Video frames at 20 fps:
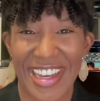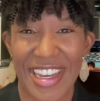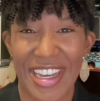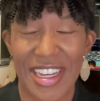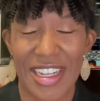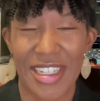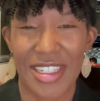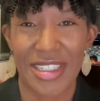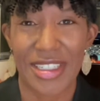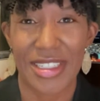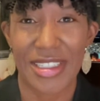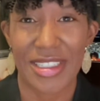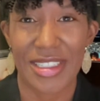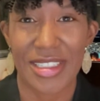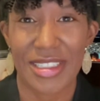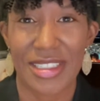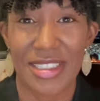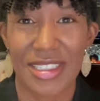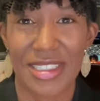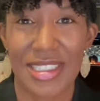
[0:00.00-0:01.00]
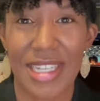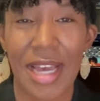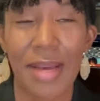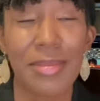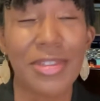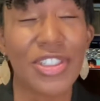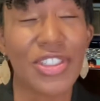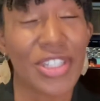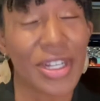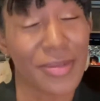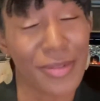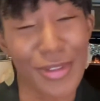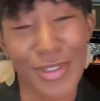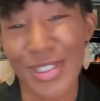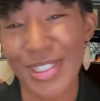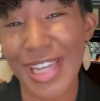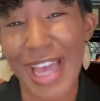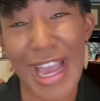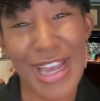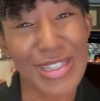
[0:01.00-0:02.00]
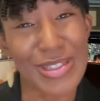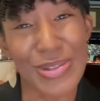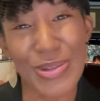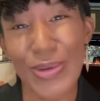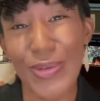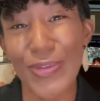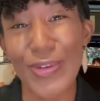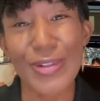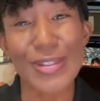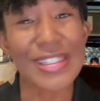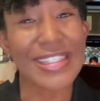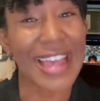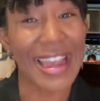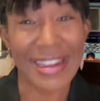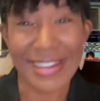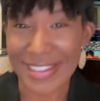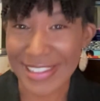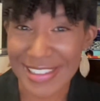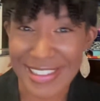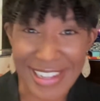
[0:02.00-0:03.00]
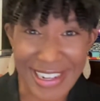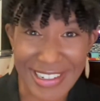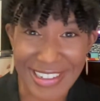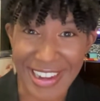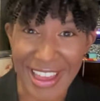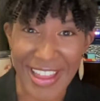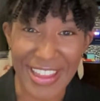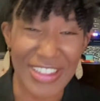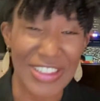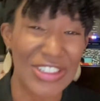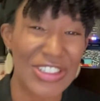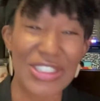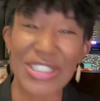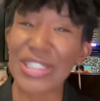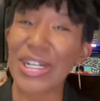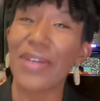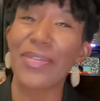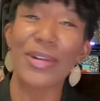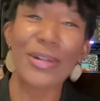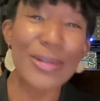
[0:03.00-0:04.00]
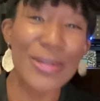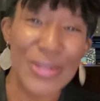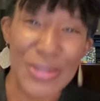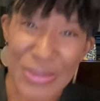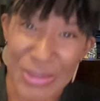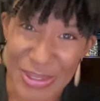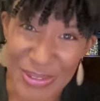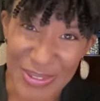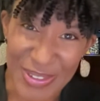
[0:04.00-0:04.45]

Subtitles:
Thomas Jefferson High School for Science and Technology, Governor's School of